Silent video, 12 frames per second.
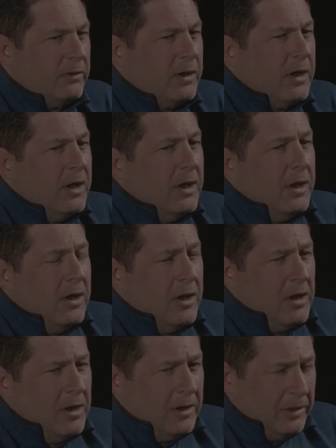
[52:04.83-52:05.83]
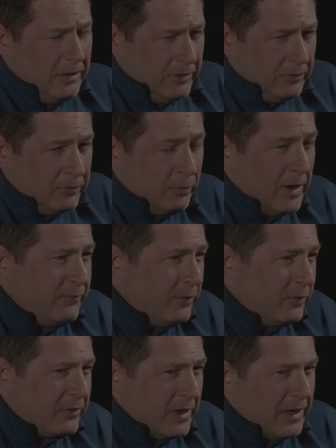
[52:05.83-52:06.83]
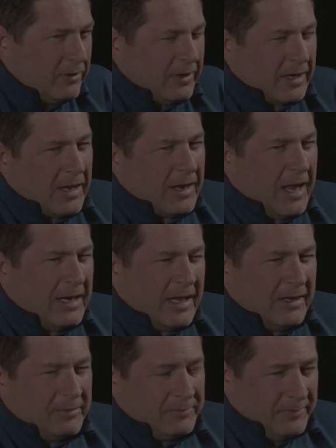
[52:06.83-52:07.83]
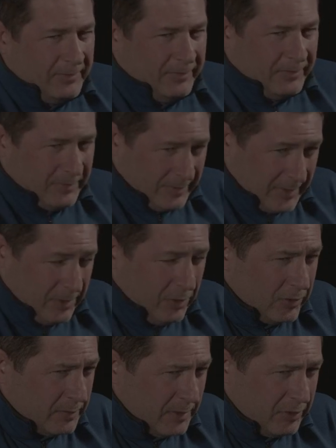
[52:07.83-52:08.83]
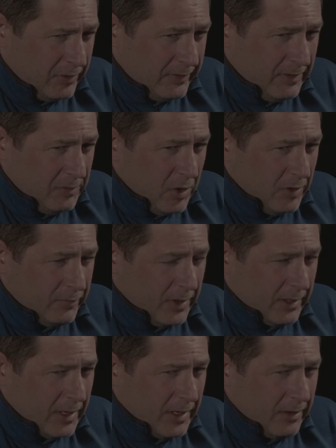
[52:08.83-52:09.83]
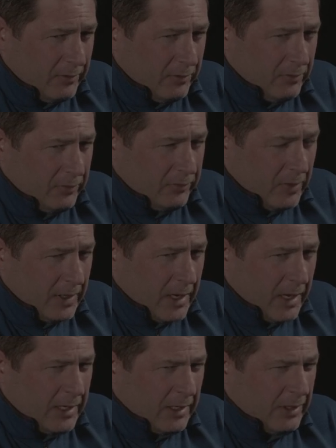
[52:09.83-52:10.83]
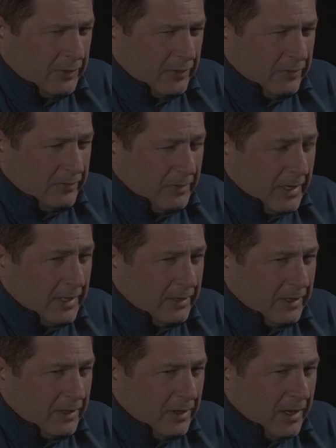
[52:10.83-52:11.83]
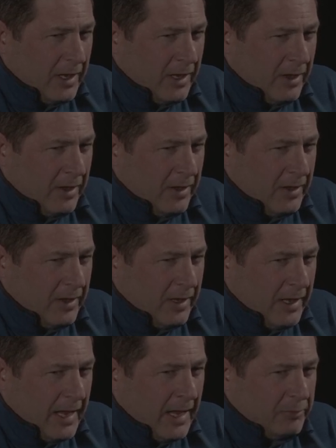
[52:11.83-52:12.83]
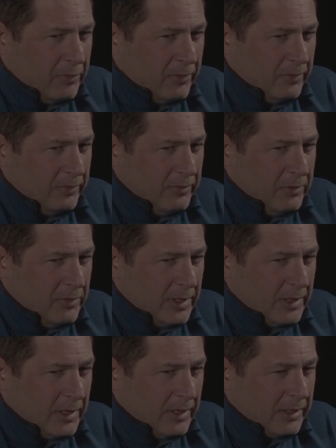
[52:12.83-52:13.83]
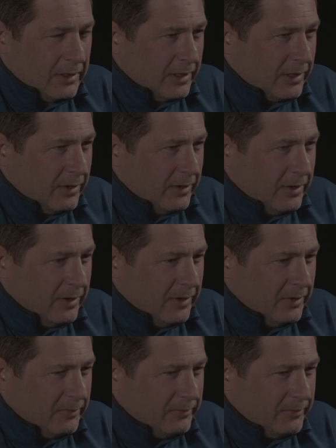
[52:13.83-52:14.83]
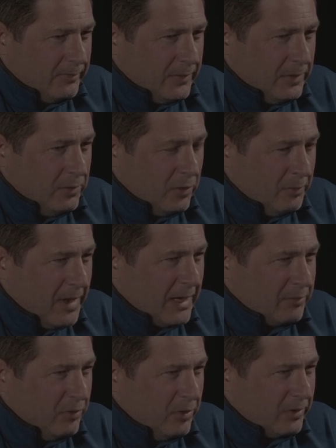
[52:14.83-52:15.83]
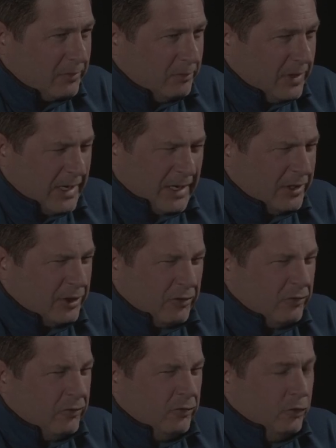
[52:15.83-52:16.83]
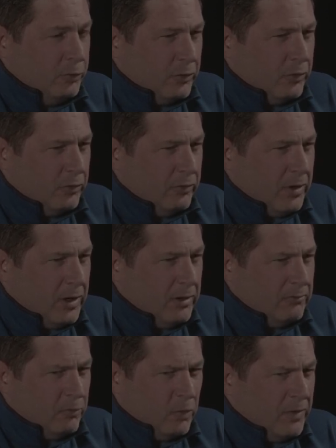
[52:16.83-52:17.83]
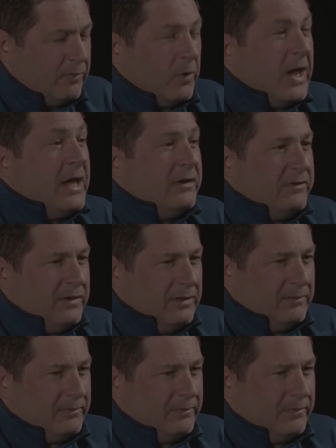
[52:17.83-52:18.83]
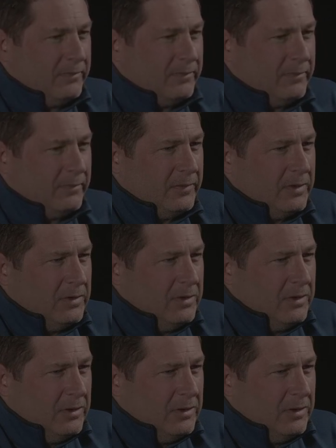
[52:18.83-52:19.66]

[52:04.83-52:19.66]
got out so when i first got out like i, I got you know, because my parents hit me off when I got out. You know, so I got I got like this. I got like a, uh, a Apple. You know, I got I got like a, uh, you know, a MacBook, but I got like the super one for editing. Mm-hmm.